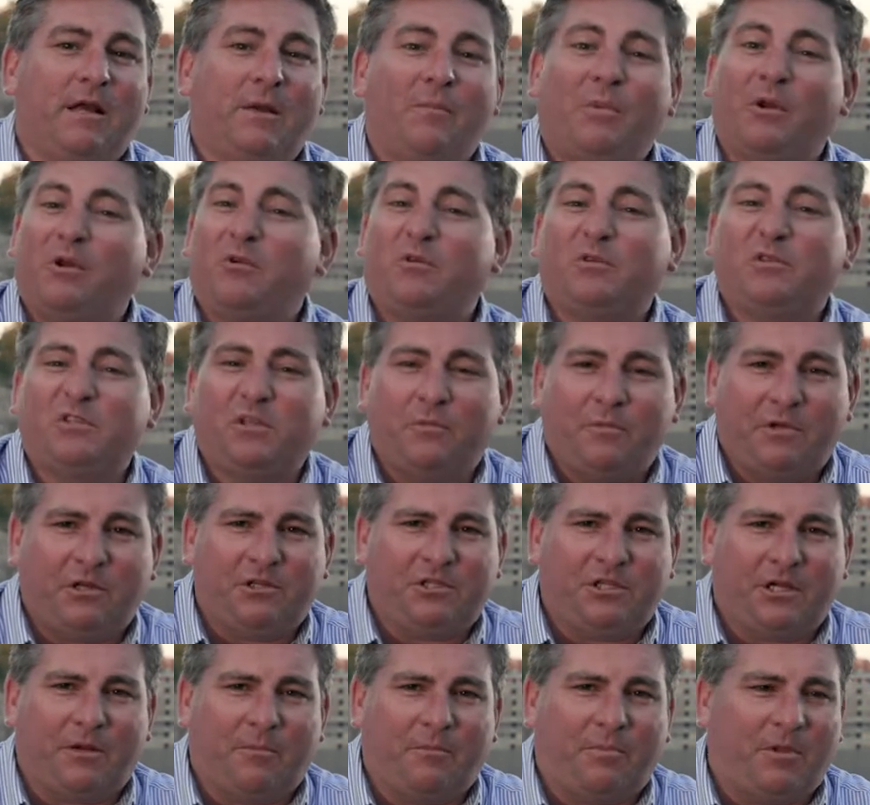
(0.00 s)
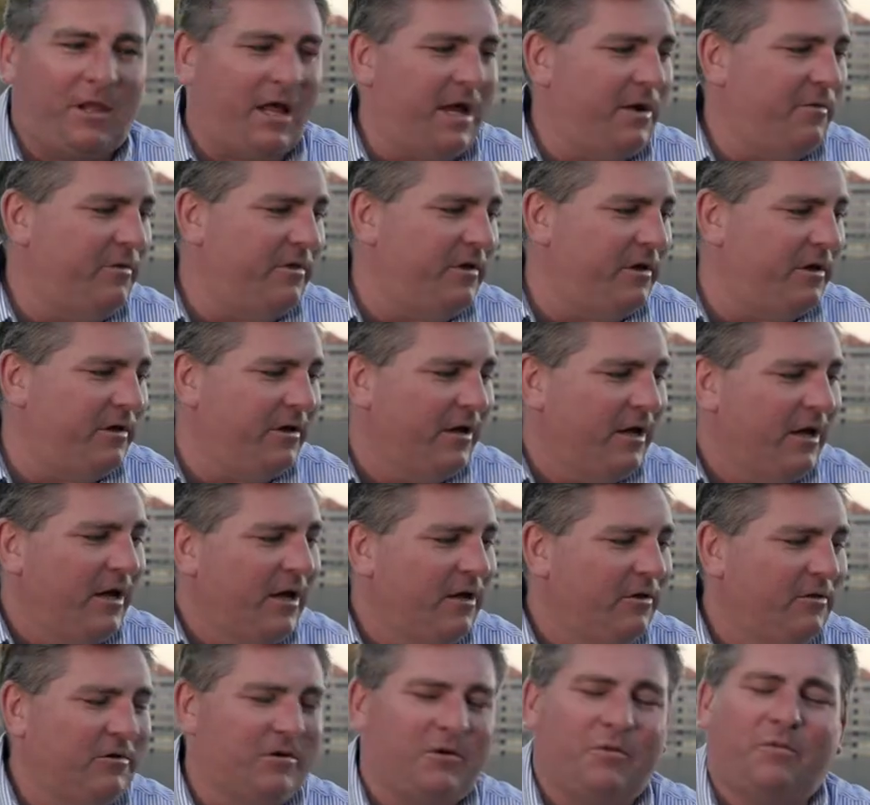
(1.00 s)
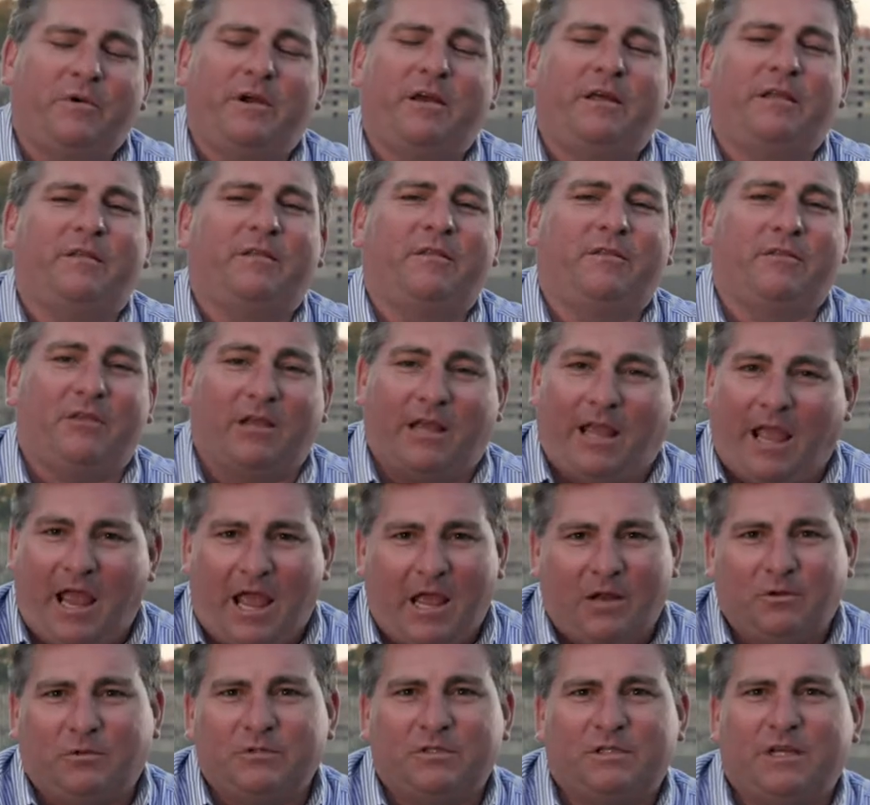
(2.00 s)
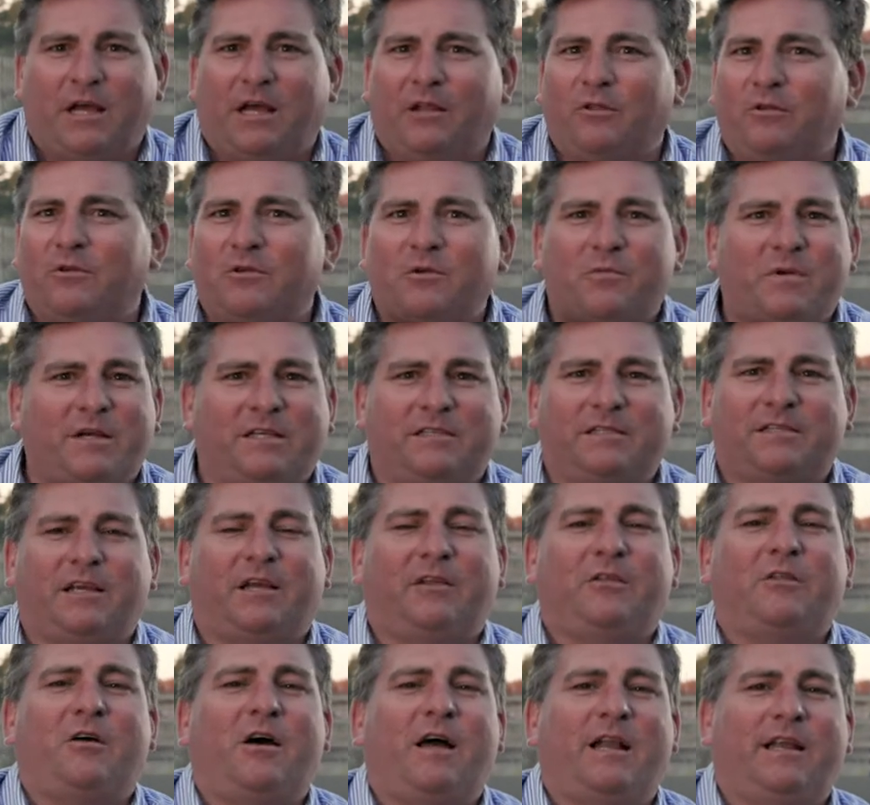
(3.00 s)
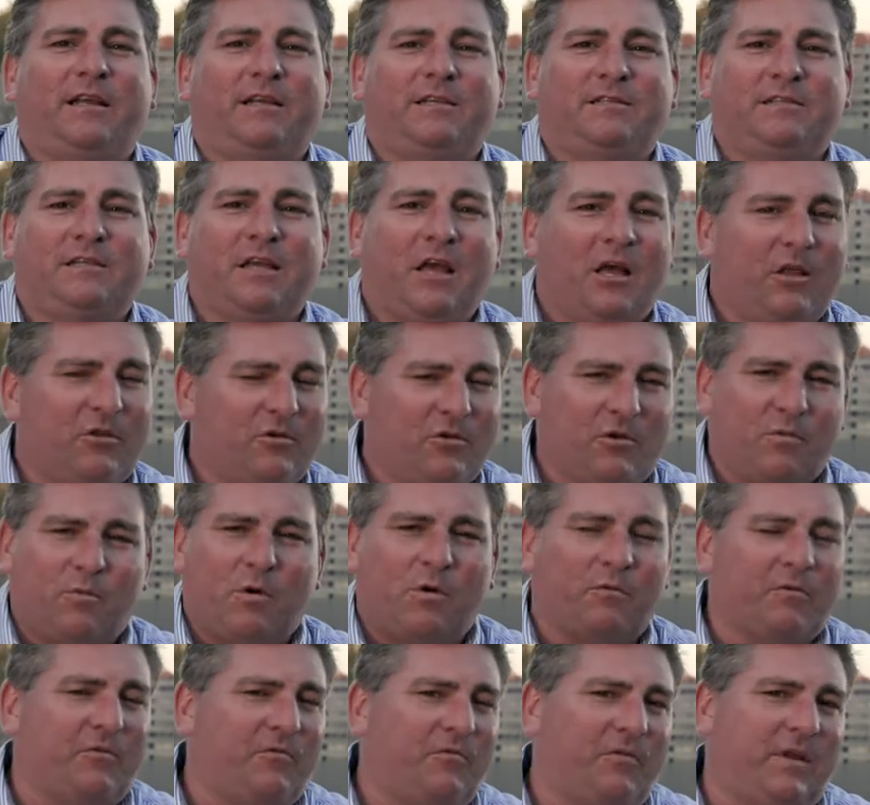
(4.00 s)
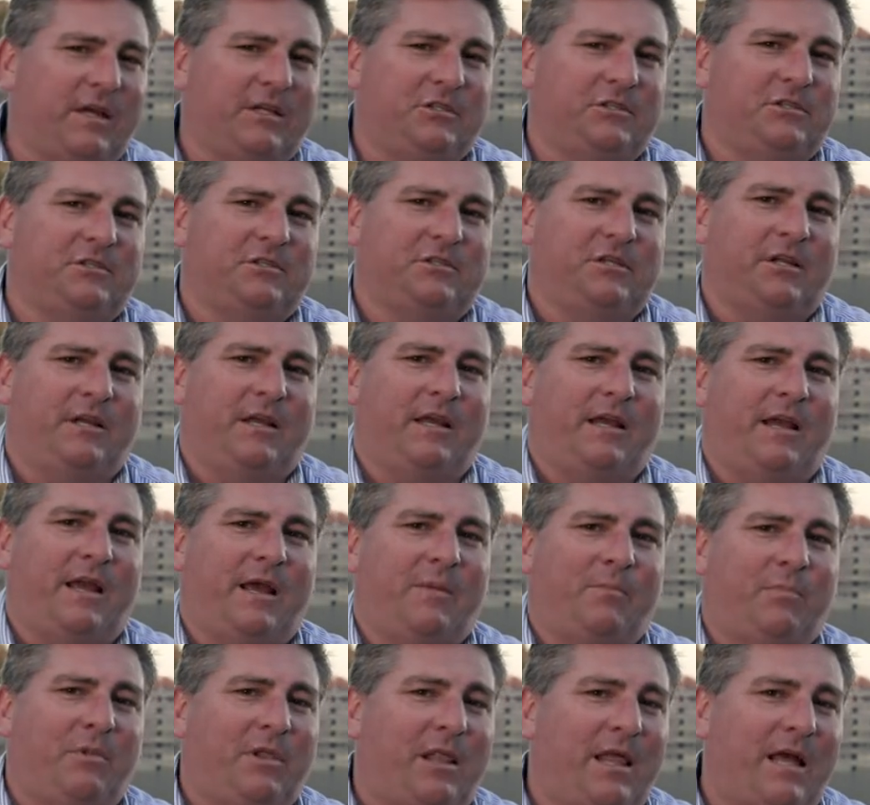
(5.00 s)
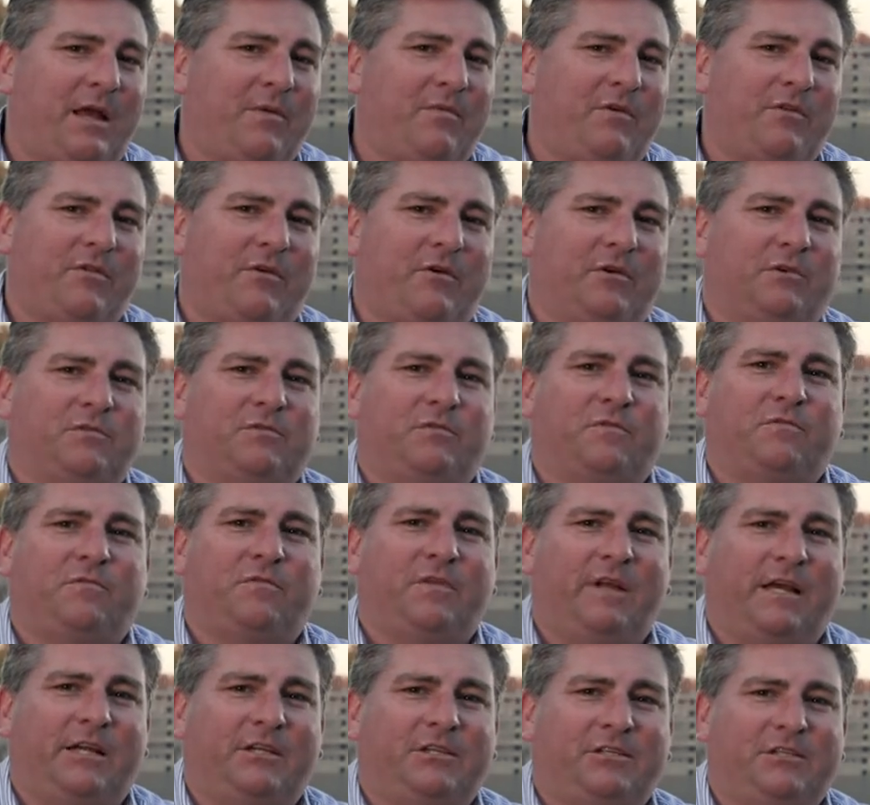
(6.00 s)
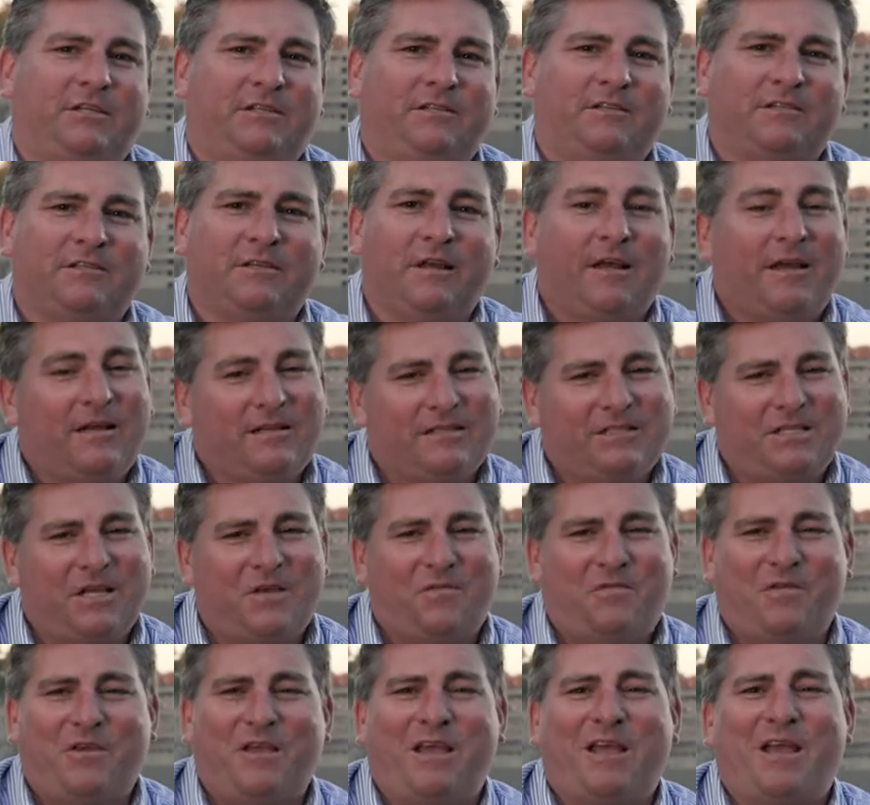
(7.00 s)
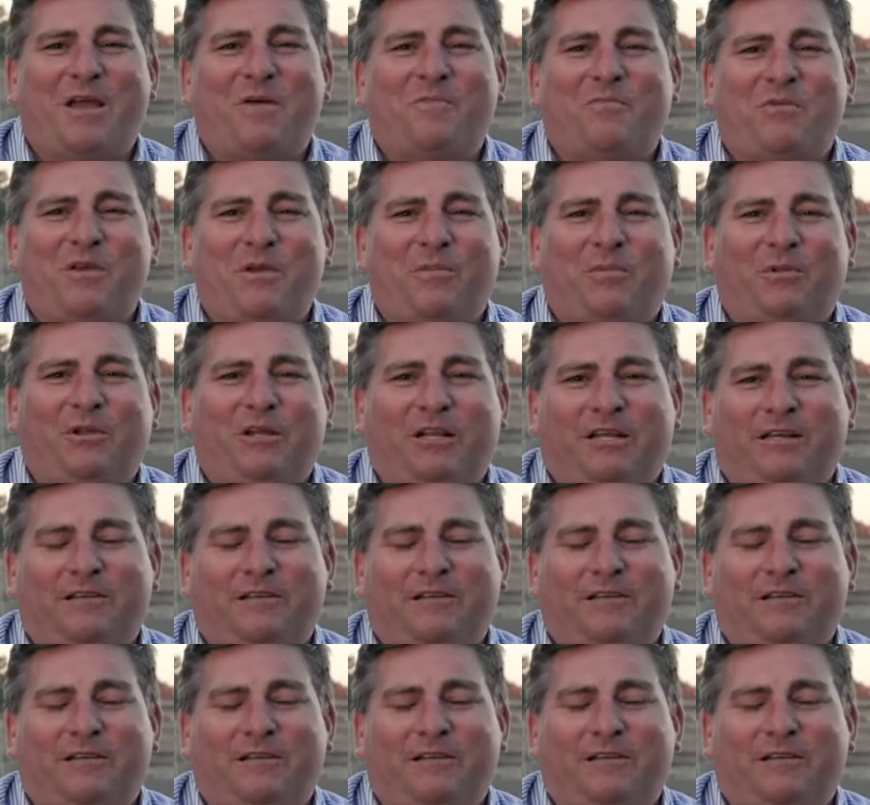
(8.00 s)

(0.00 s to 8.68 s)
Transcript: But it also means you can play with it. Look at where the candles are, look at where sunlight is, look at what reflections you can get, play with those reflections, see if you can get people in